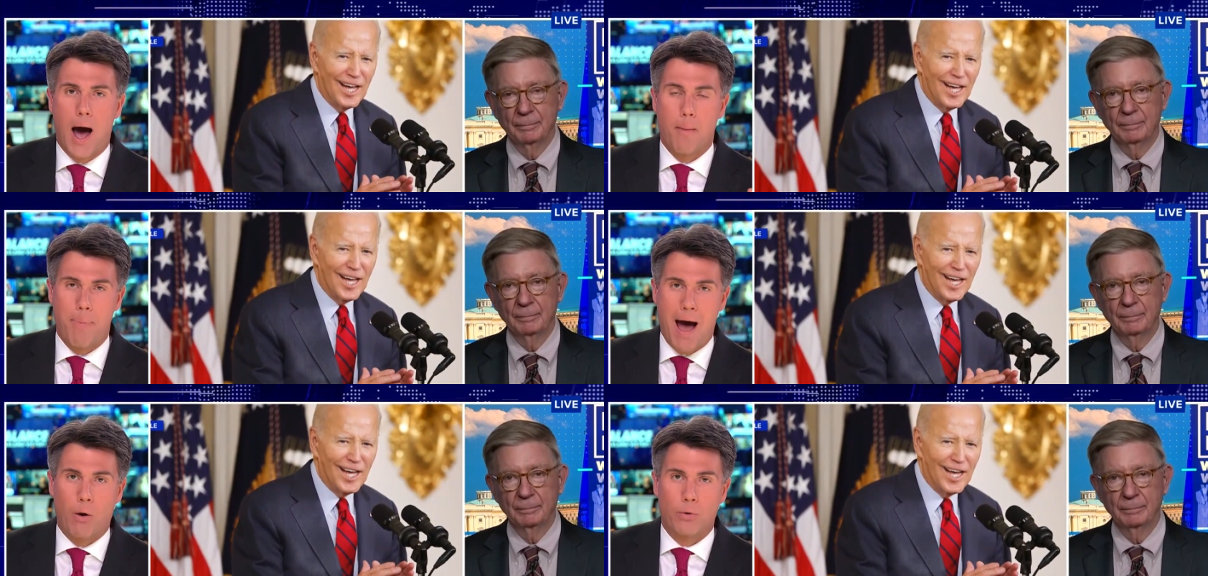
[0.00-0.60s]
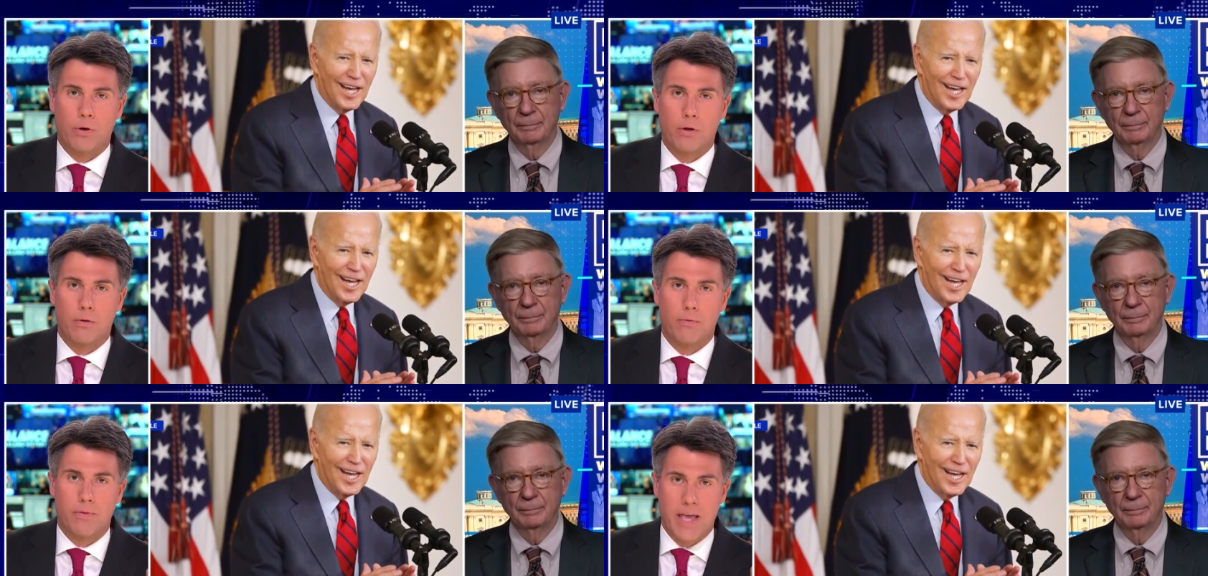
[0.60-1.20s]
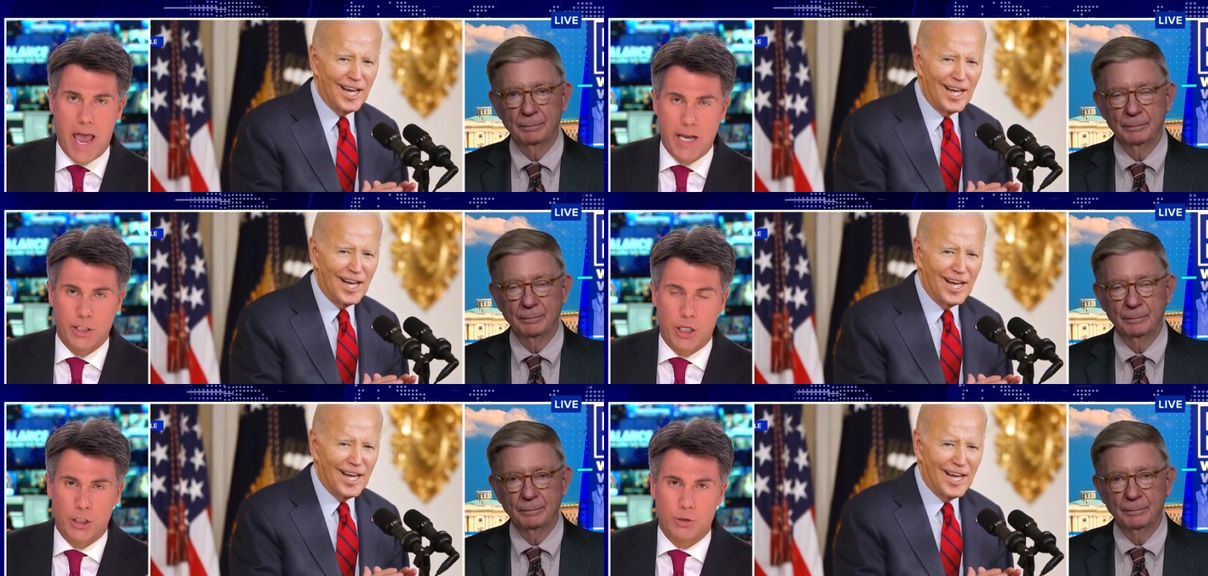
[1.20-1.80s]
Speaker 1: about the
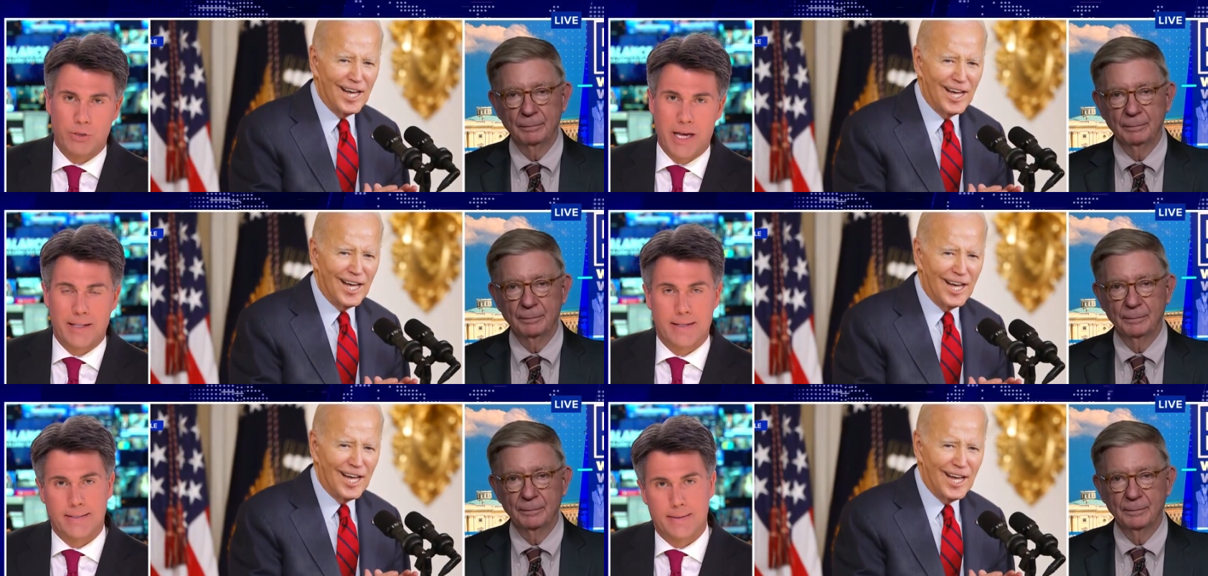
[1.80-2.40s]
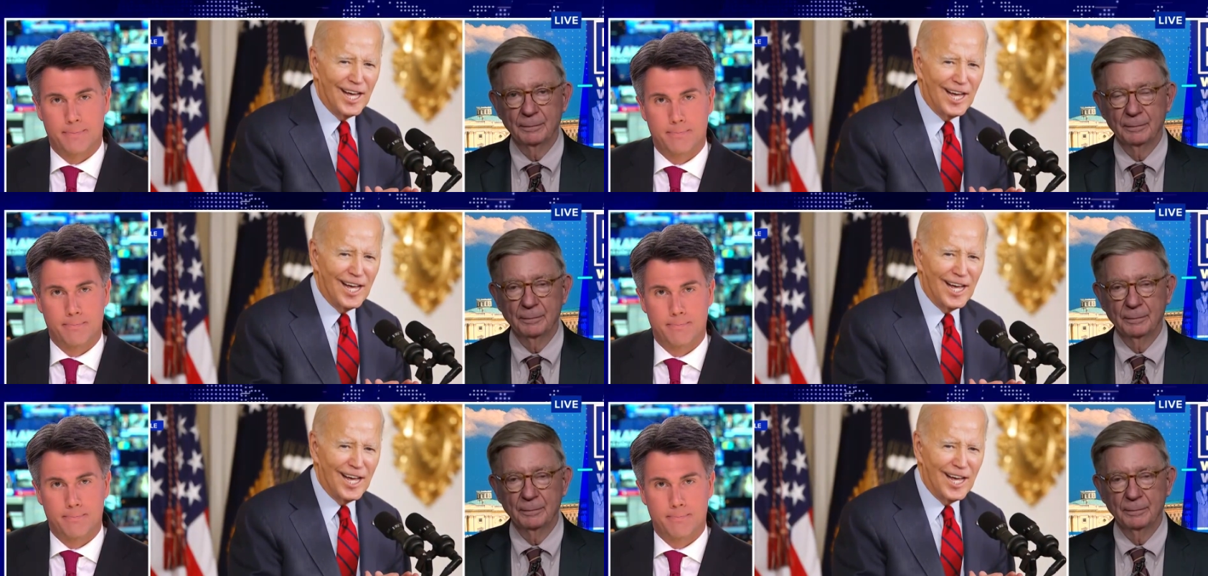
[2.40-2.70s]
age issue. Take a listen.